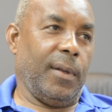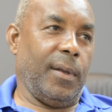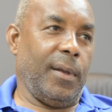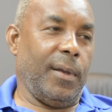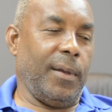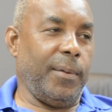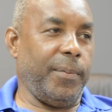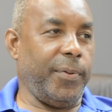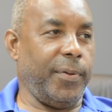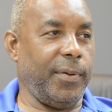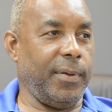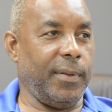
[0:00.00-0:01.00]
um, to
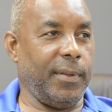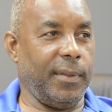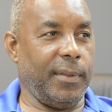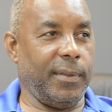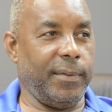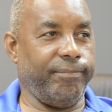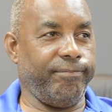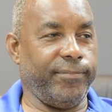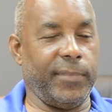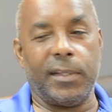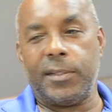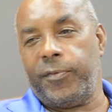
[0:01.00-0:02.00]
ask you.
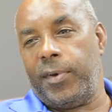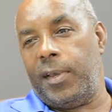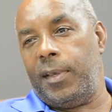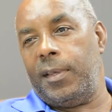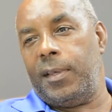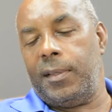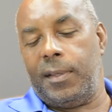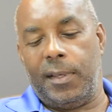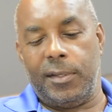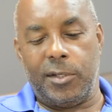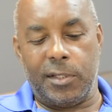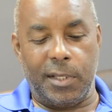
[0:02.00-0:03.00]
That's a very
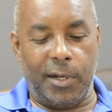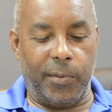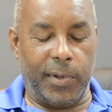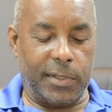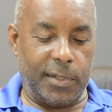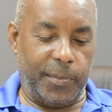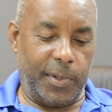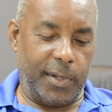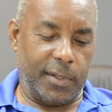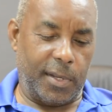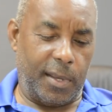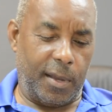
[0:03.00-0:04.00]
interesting question
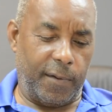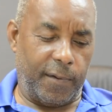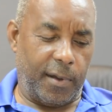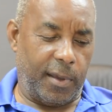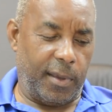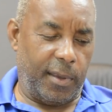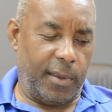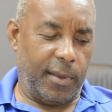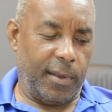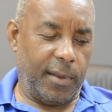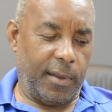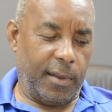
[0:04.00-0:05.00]
because I, I,
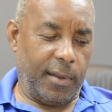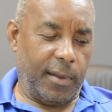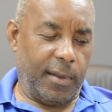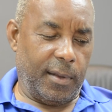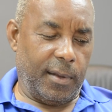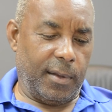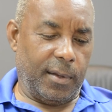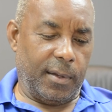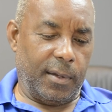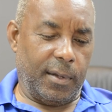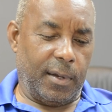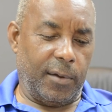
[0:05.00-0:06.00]
I
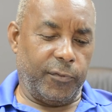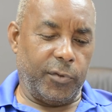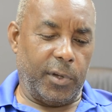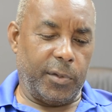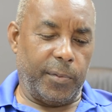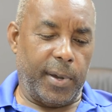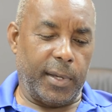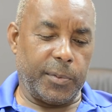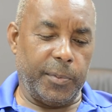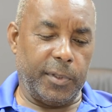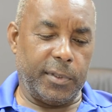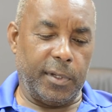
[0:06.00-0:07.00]
have tried to
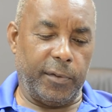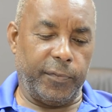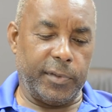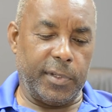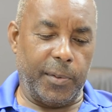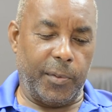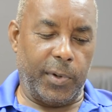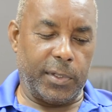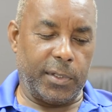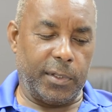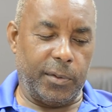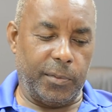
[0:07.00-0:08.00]
ask myself the same
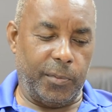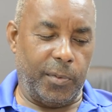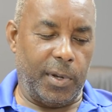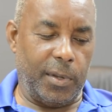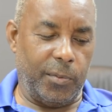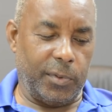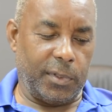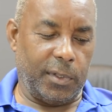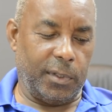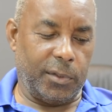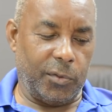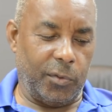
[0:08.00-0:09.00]
question and why was
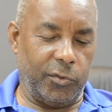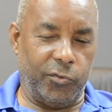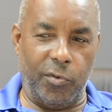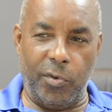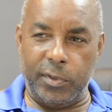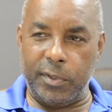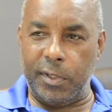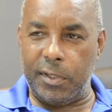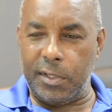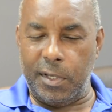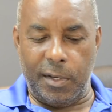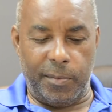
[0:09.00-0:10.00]
I so drawn to
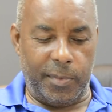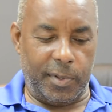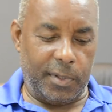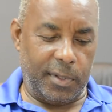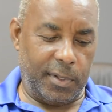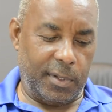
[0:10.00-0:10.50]
this game and